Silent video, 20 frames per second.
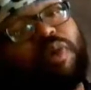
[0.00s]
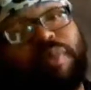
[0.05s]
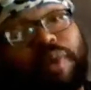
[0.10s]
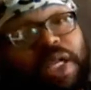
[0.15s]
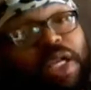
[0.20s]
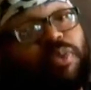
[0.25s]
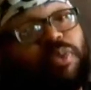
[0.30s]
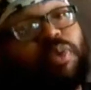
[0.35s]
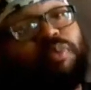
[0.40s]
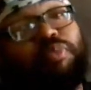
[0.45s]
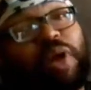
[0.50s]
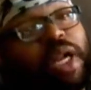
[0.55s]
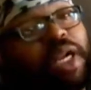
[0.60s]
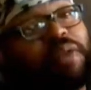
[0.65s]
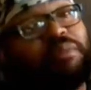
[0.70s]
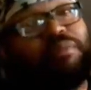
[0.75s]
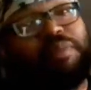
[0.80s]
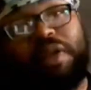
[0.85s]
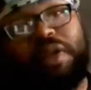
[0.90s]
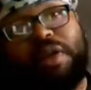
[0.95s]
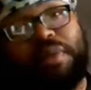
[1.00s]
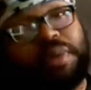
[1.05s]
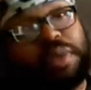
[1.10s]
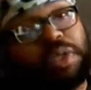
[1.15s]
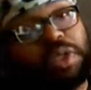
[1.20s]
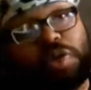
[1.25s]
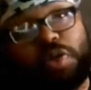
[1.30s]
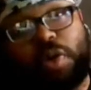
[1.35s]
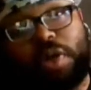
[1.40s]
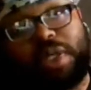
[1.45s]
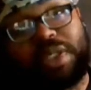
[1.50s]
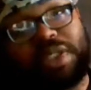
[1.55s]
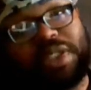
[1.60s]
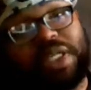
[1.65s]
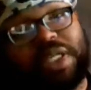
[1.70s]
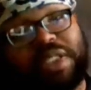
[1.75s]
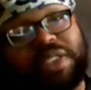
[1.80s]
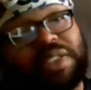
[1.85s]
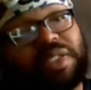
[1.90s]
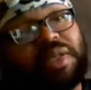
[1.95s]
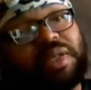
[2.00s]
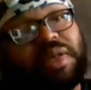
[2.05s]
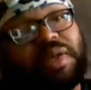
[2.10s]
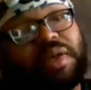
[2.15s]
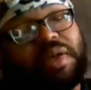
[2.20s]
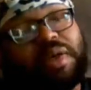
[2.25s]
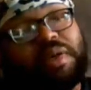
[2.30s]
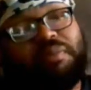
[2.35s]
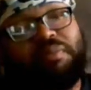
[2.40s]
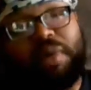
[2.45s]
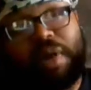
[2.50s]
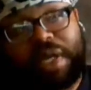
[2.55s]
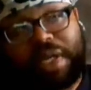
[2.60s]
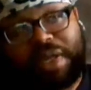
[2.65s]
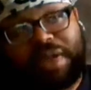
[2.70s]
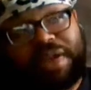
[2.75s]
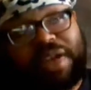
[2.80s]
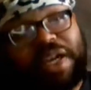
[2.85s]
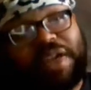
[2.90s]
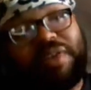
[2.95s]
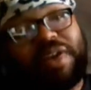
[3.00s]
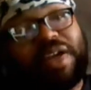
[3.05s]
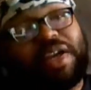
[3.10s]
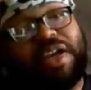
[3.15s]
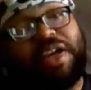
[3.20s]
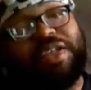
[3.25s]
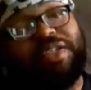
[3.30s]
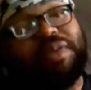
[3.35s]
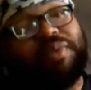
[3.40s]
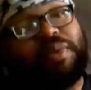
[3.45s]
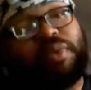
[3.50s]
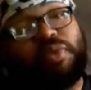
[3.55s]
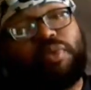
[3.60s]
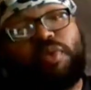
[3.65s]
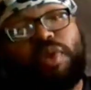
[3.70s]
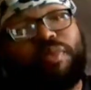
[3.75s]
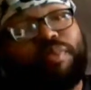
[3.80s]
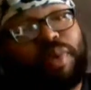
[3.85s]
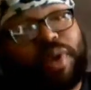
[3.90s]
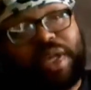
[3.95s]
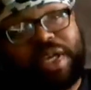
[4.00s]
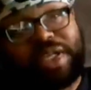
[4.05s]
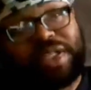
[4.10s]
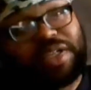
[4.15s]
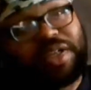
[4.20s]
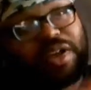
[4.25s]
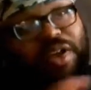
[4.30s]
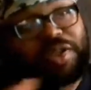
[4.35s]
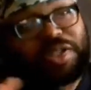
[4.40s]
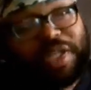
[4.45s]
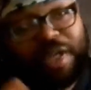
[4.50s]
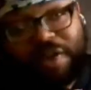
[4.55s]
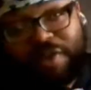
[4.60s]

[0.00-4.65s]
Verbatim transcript: but he would probably be number two on this list. But right now he's number three, but he's an all-time